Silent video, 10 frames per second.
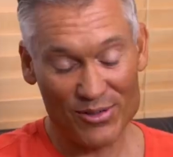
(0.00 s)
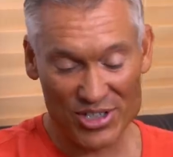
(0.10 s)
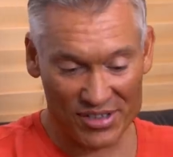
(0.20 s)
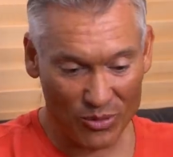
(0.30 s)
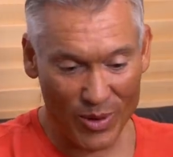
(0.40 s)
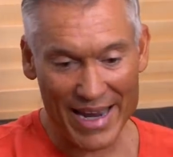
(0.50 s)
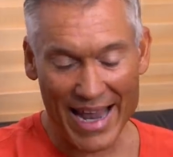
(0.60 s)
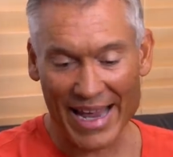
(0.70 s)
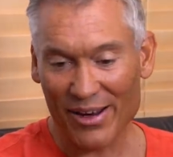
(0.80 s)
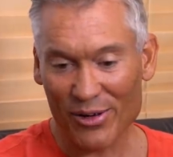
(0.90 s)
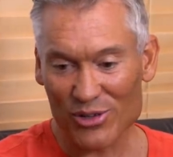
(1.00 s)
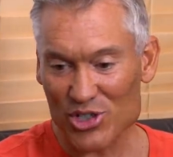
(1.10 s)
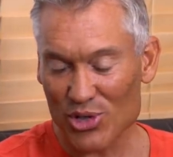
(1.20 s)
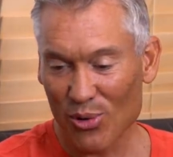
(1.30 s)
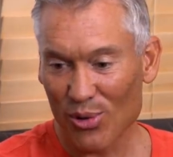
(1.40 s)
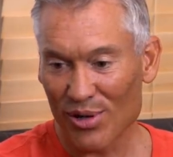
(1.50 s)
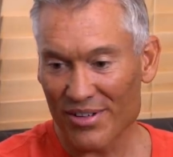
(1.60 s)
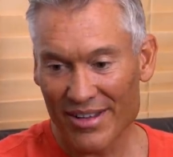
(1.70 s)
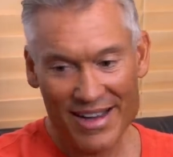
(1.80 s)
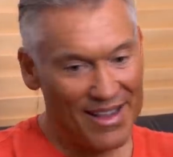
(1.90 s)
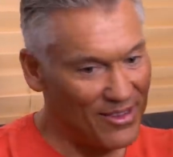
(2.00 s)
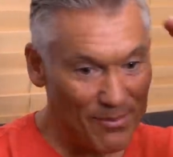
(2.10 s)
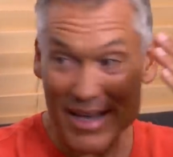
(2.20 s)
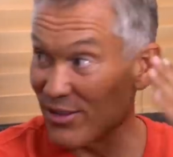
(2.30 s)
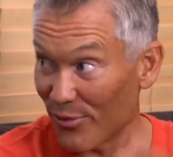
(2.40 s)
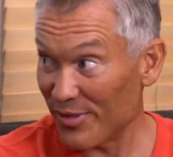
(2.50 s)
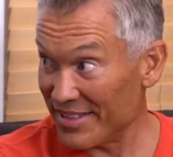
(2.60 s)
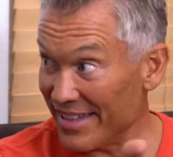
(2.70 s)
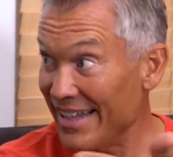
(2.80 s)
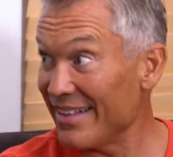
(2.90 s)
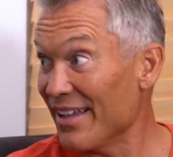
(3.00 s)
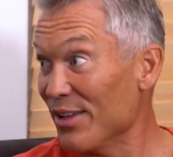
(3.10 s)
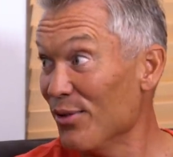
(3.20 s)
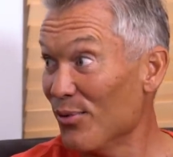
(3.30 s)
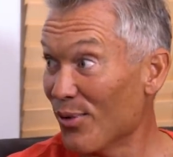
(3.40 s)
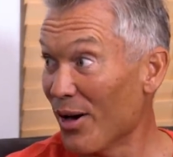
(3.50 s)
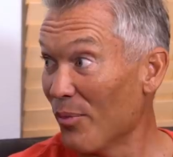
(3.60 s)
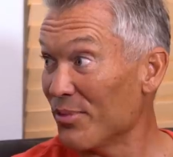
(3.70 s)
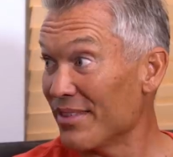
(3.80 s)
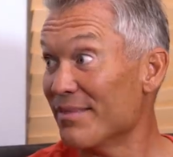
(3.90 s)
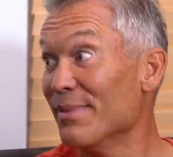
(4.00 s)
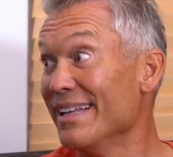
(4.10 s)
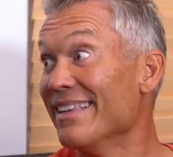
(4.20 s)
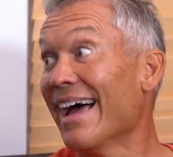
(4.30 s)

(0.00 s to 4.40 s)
You know, just the weight hanging your shoulders, the mental fatigue that you were helped me